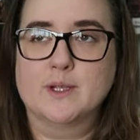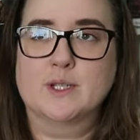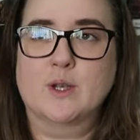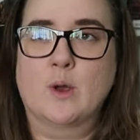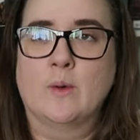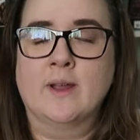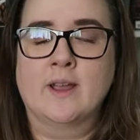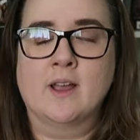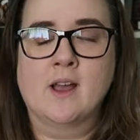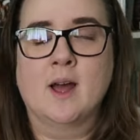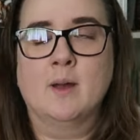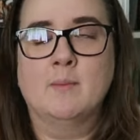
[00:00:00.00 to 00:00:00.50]
what's
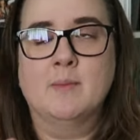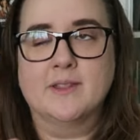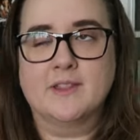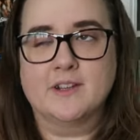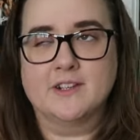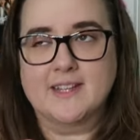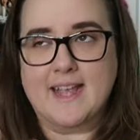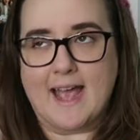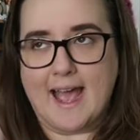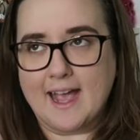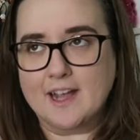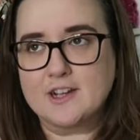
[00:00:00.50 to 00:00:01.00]
going on, but
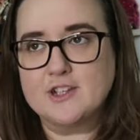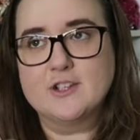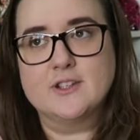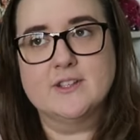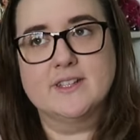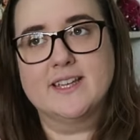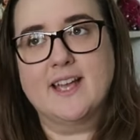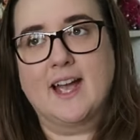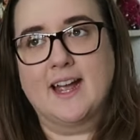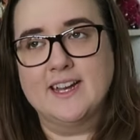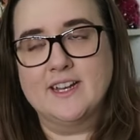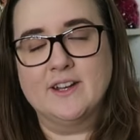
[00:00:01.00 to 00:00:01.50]
there's
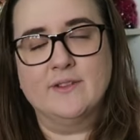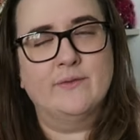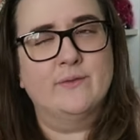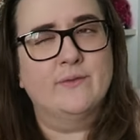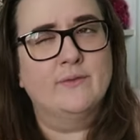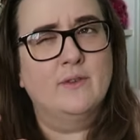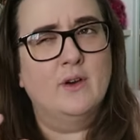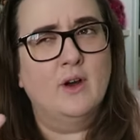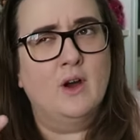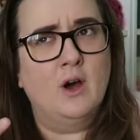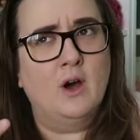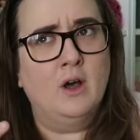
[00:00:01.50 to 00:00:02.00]
actually kind of
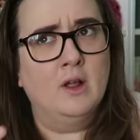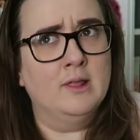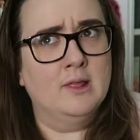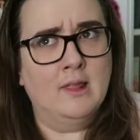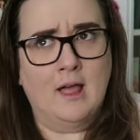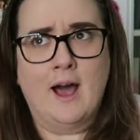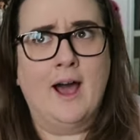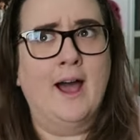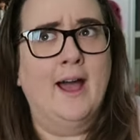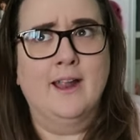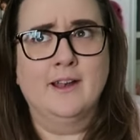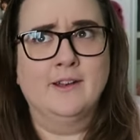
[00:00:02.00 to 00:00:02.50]
a
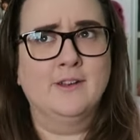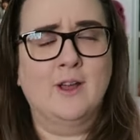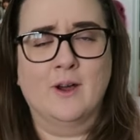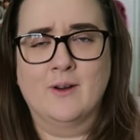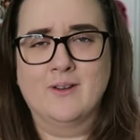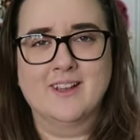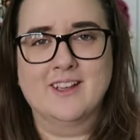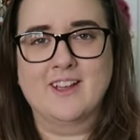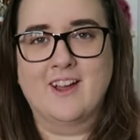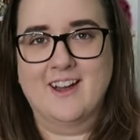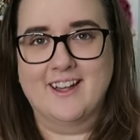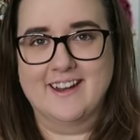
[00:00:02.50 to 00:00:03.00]
lot
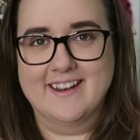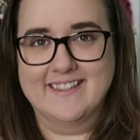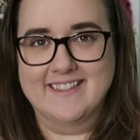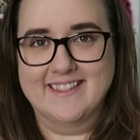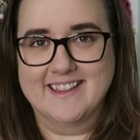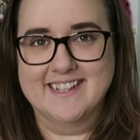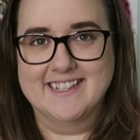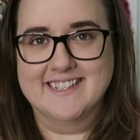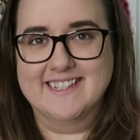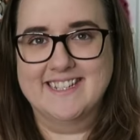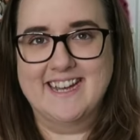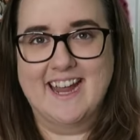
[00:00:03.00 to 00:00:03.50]
going on in
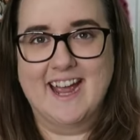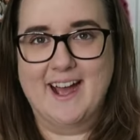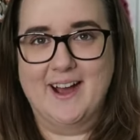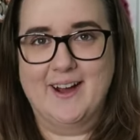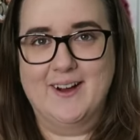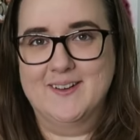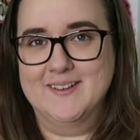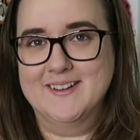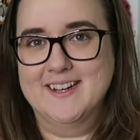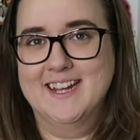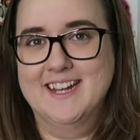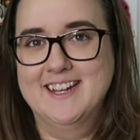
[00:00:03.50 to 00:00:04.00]
this
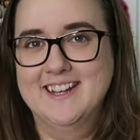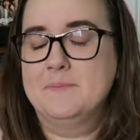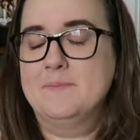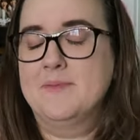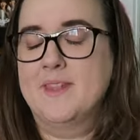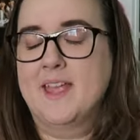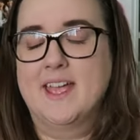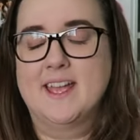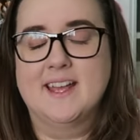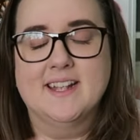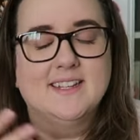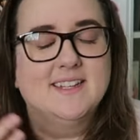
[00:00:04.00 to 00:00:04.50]
town.
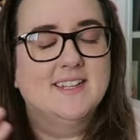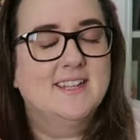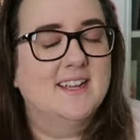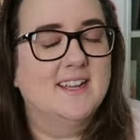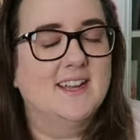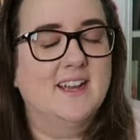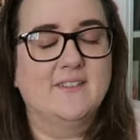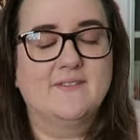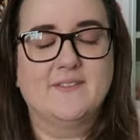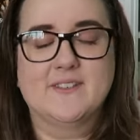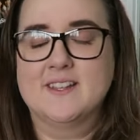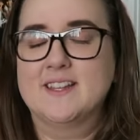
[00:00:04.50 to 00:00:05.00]
And
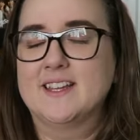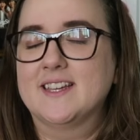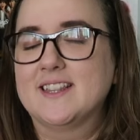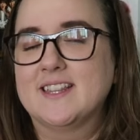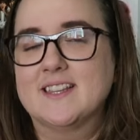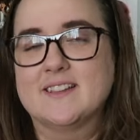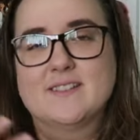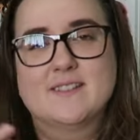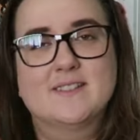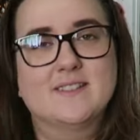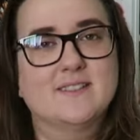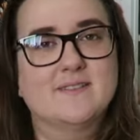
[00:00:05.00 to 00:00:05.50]
I feel like
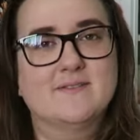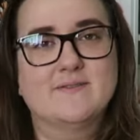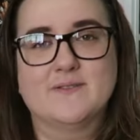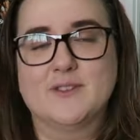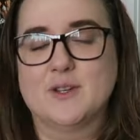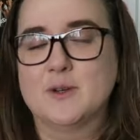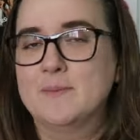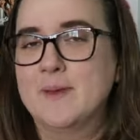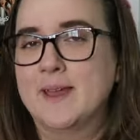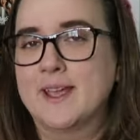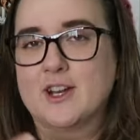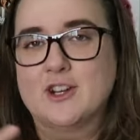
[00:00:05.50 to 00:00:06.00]
the
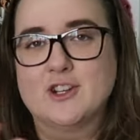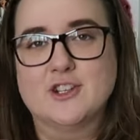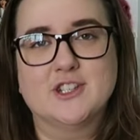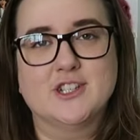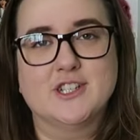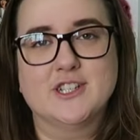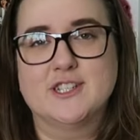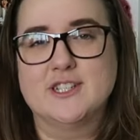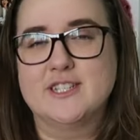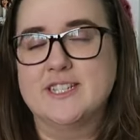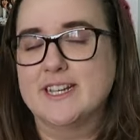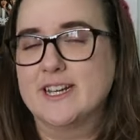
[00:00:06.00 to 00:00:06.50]
filmmakers
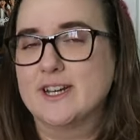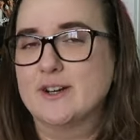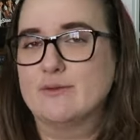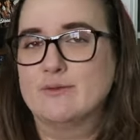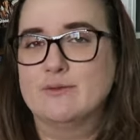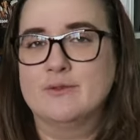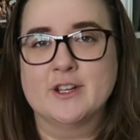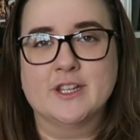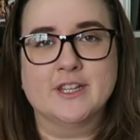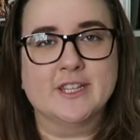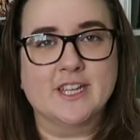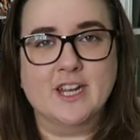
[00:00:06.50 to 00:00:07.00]
just
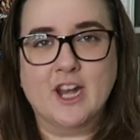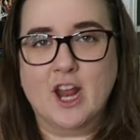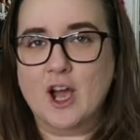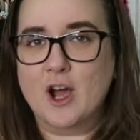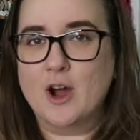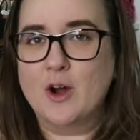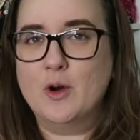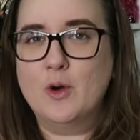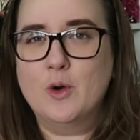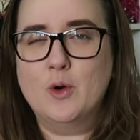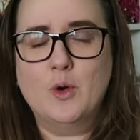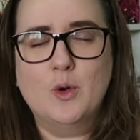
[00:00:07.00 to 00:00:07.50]
didn't really
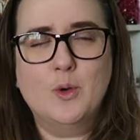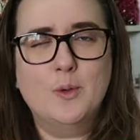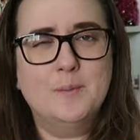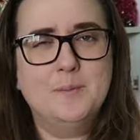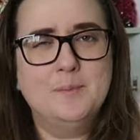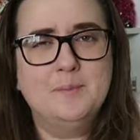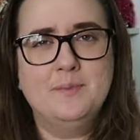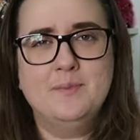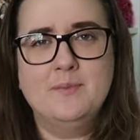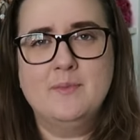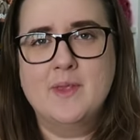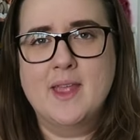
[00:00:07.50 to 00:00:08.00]
know
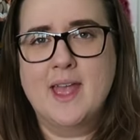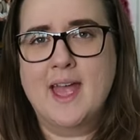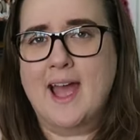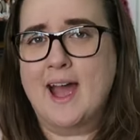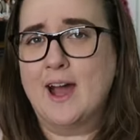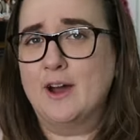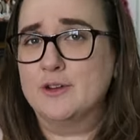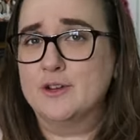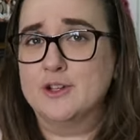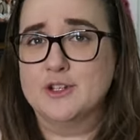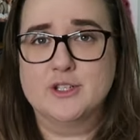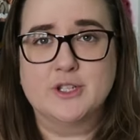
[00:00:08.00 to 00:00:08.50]

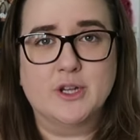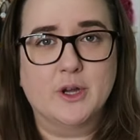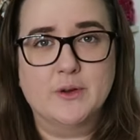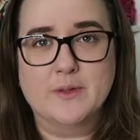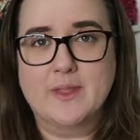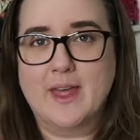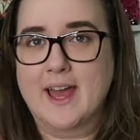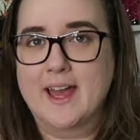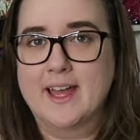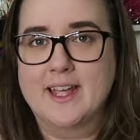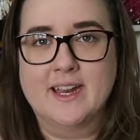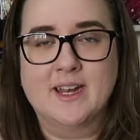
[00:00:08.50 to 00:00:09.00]
how to show
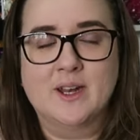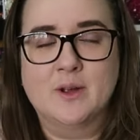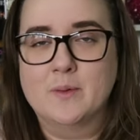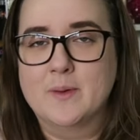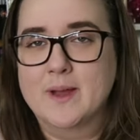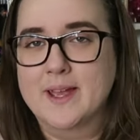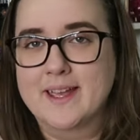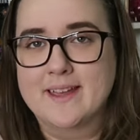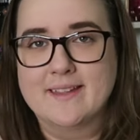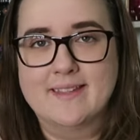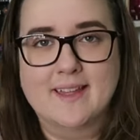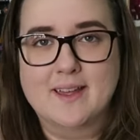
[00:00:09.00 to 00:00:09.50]
that in a
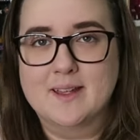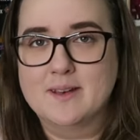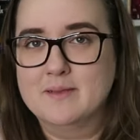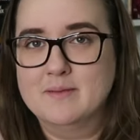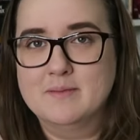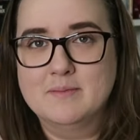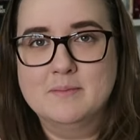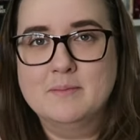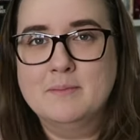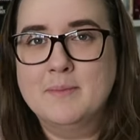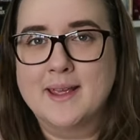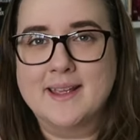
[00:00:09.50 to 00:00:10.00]
way that
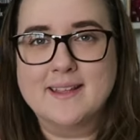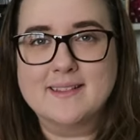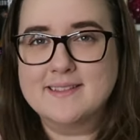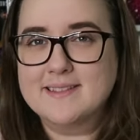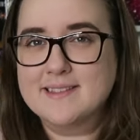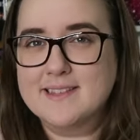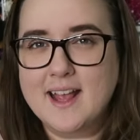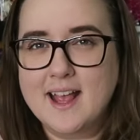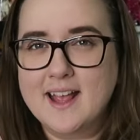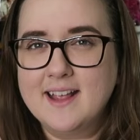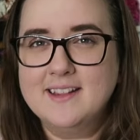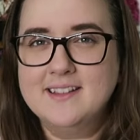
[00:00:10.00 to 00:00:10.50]
made
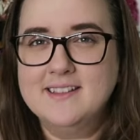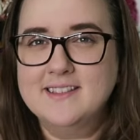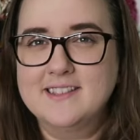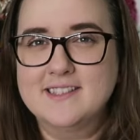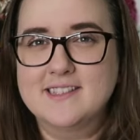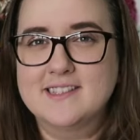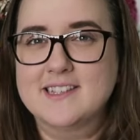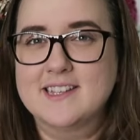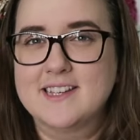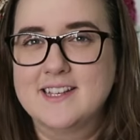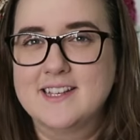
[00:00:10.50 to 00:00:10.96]
sense.